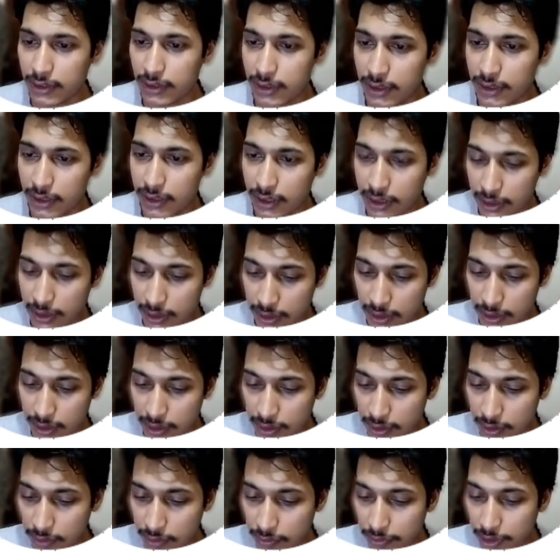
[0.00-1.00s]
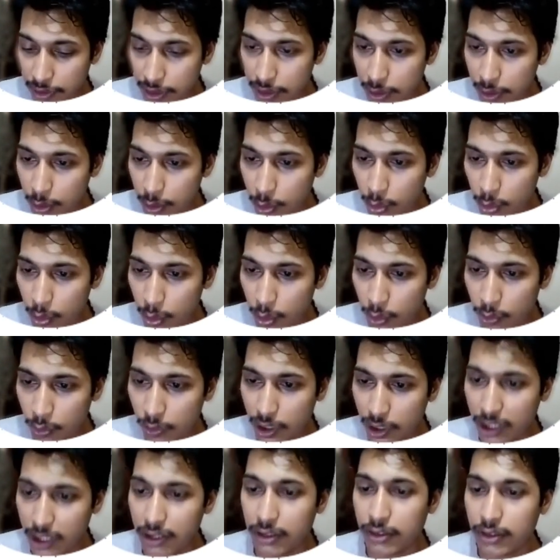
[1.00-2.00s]
1 2 2 1.
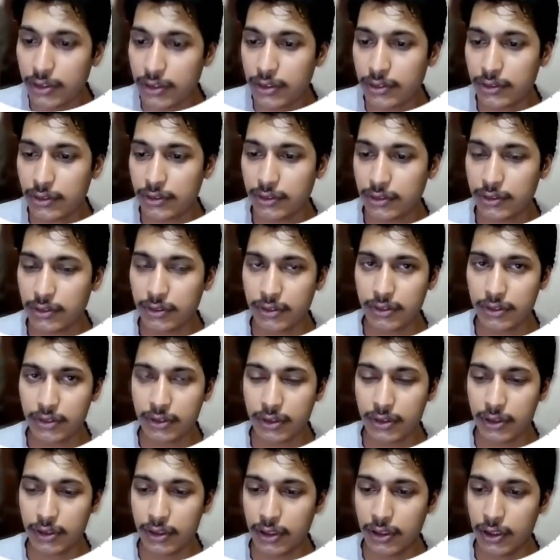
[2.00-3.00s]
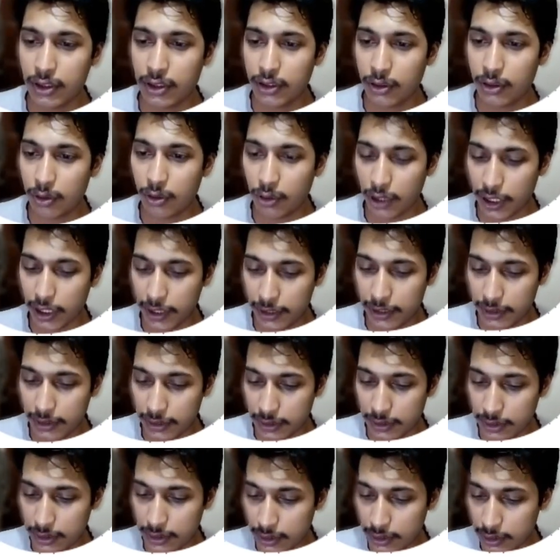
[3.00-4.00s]
Okay,
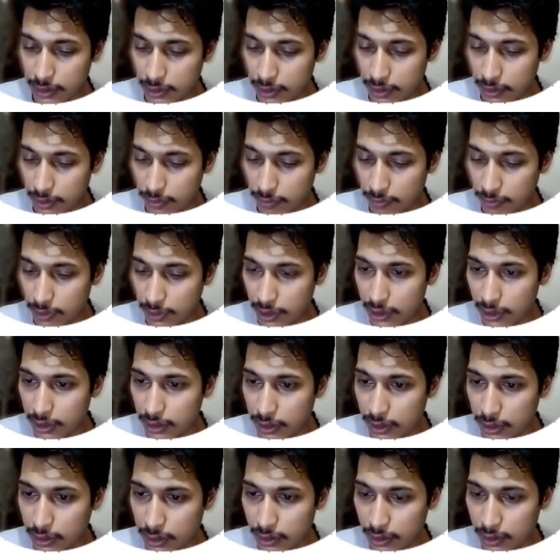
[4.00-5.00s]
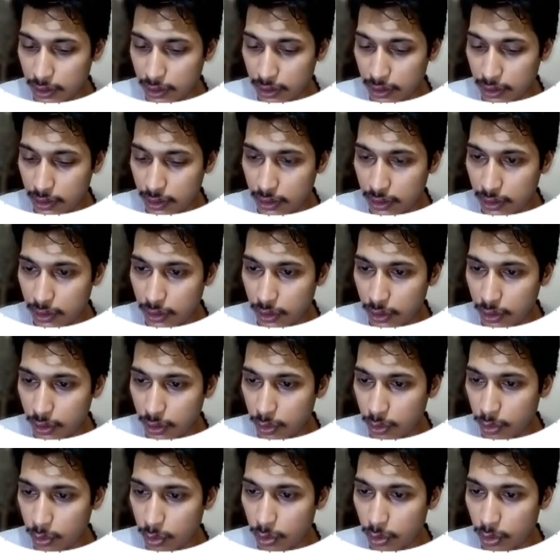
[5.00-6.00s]
1 2
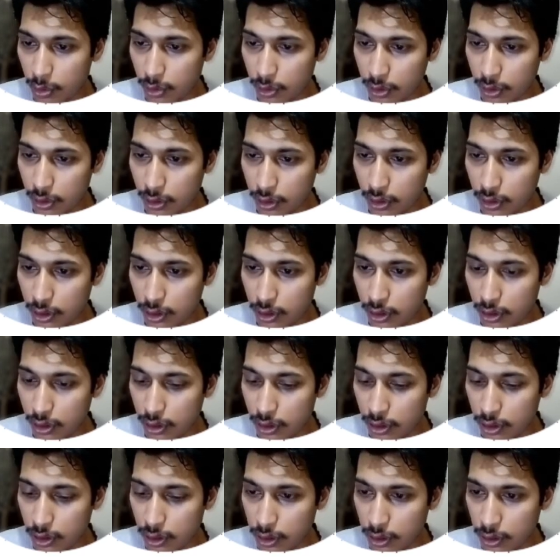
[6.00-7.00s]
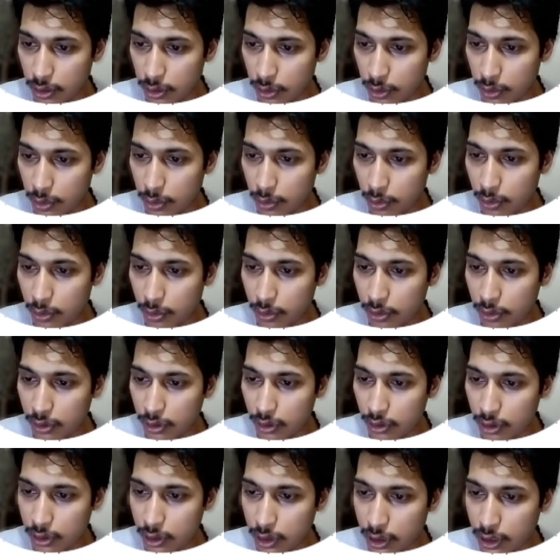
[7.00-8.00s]
2 and
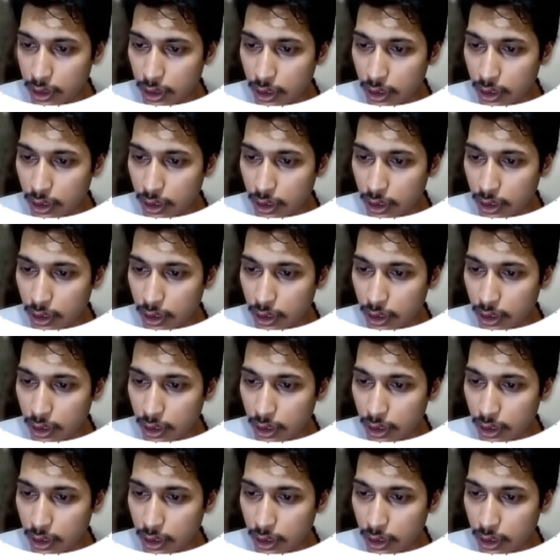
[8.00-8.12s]
1.